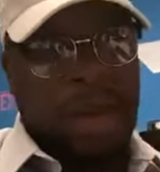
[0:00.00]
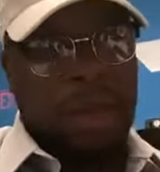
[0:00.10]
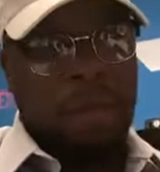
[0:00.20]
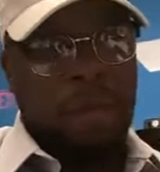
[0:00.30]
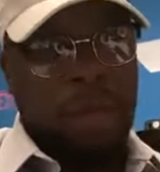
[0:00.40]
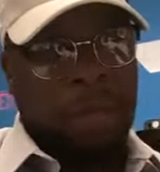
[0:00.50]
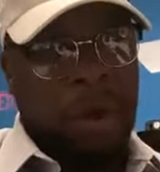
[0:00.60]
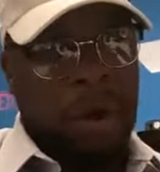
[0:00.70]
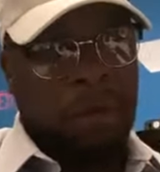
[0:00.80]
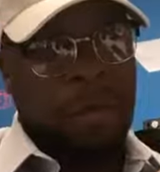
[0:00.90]
a lot of moving
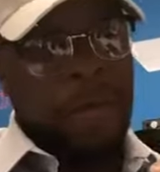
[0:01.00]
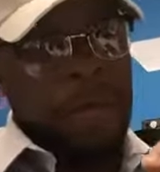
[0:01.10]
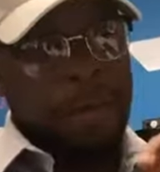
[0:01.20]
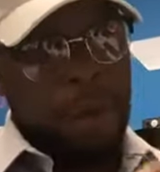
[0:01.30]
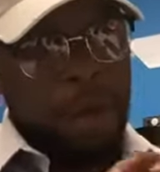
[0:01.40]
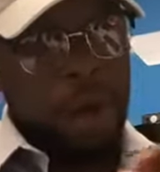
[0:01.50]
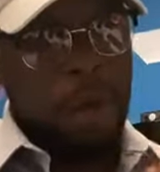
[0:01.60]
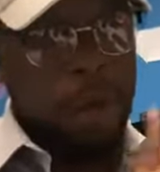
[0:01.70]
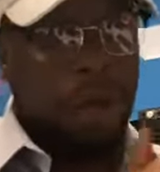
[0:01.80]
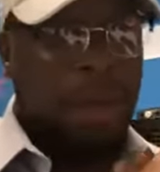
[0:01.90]
parts, but we're
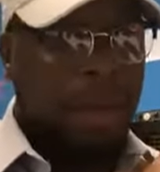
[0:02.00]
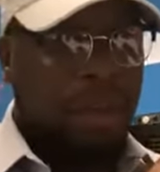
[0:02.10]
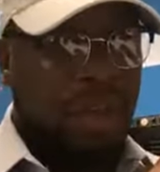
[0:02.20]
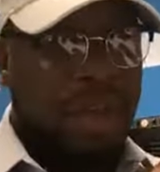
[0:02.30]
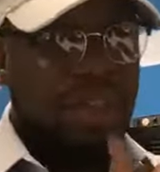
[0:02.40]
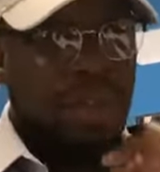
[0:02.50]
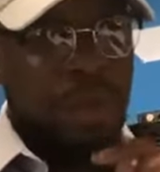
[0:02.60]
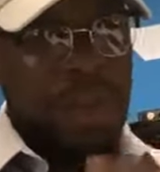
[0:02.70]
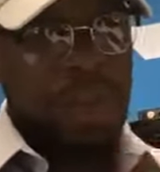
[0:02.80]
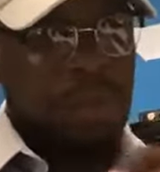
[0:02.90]
hoping to make a change,
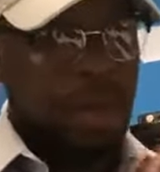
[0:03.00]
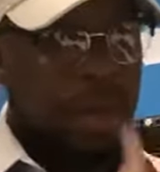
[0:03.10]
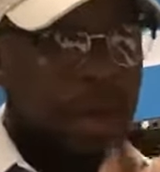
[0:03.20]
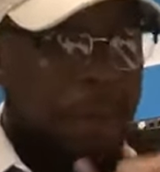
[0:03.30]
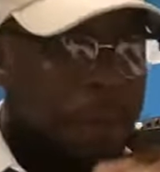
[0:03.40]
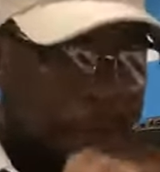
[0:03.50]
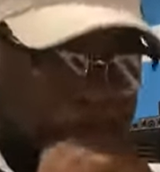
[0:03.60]
and we need your help.